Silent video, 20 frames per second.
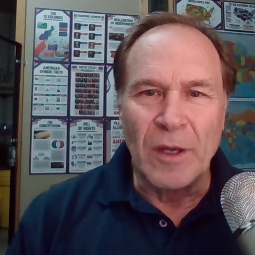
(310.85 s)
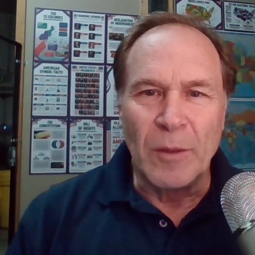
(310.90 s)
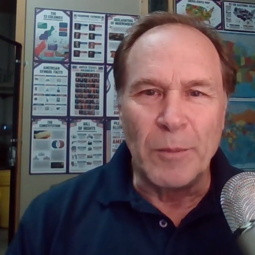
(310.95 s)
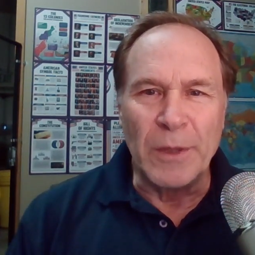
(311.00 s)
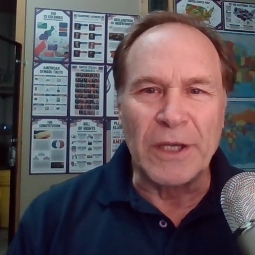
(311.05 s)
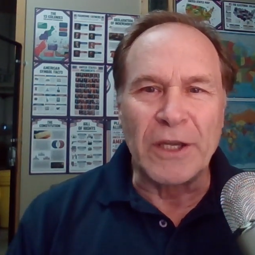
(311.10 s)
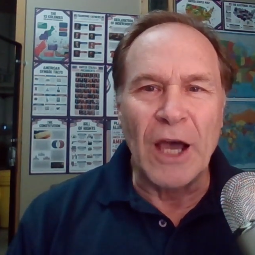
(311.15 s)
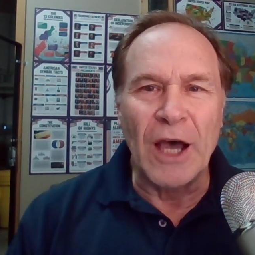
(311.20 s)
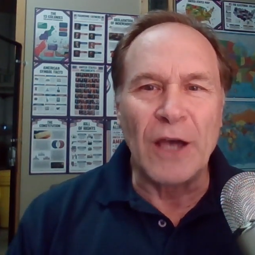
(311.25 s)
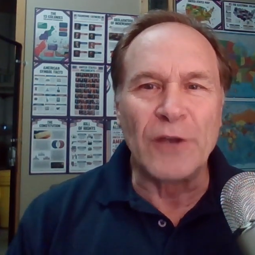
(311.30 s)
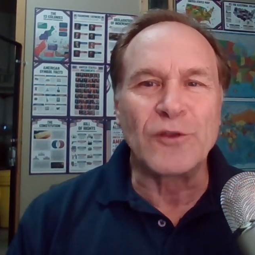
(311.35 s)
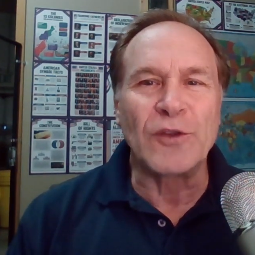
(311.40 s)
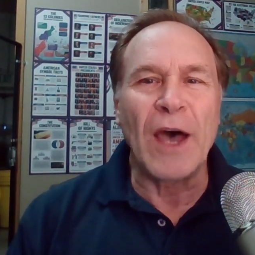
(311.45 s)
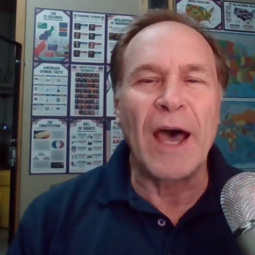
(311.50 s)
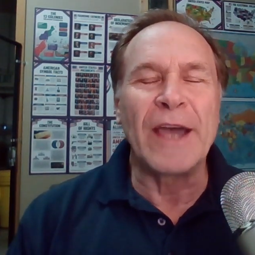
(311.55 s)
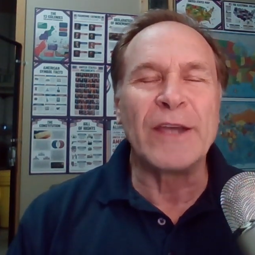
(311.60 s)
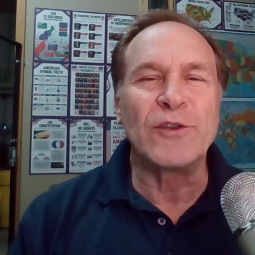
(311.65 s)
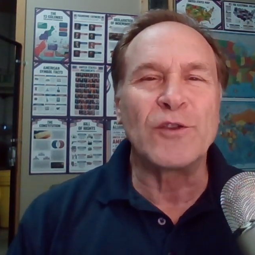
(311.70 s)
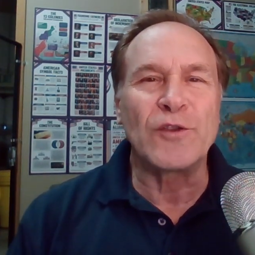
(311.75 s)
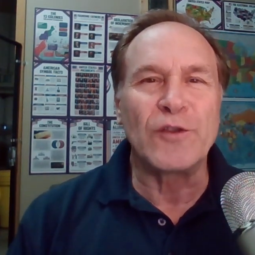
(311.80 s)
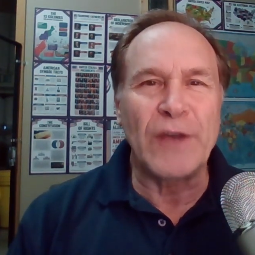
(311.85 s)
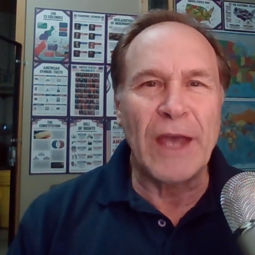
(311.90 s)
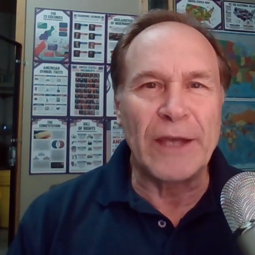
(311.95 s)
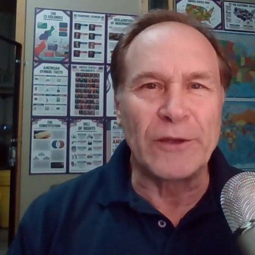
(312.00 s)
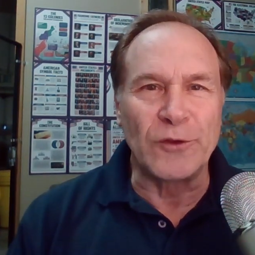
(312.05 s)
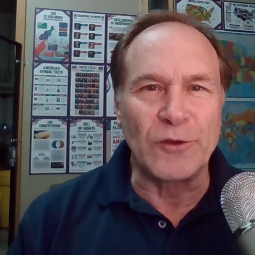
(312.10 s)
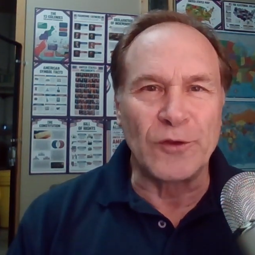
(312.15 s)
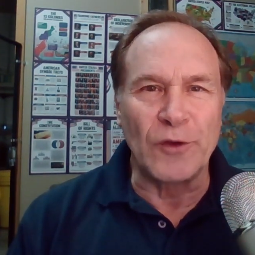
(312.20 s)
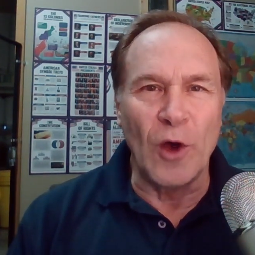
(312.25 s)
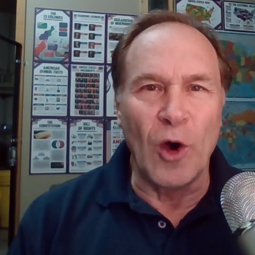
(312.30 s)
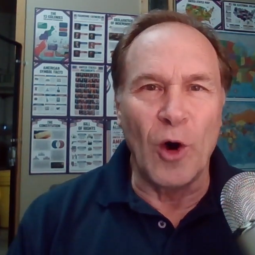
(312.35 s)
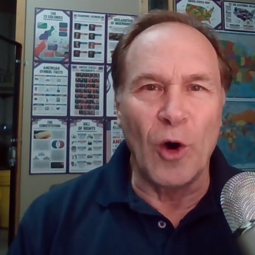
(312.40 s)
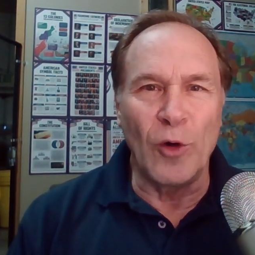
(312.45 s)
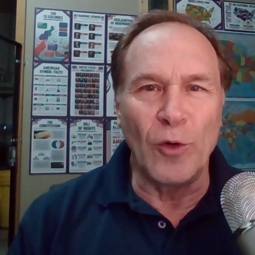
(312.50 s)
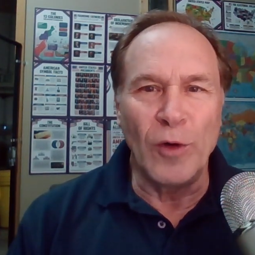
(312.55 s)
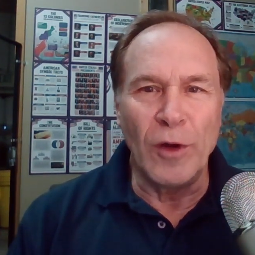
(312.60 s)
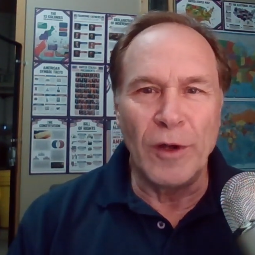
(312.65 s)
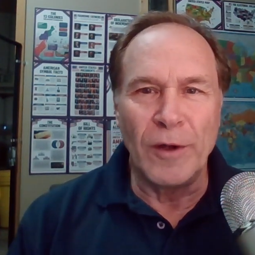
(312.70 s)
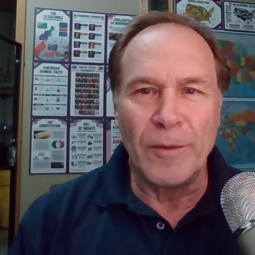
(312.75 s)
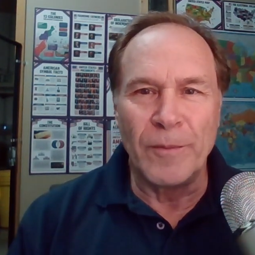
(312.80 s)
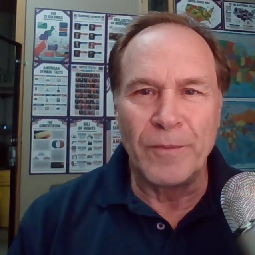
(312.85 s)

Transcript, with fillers: Because I said so,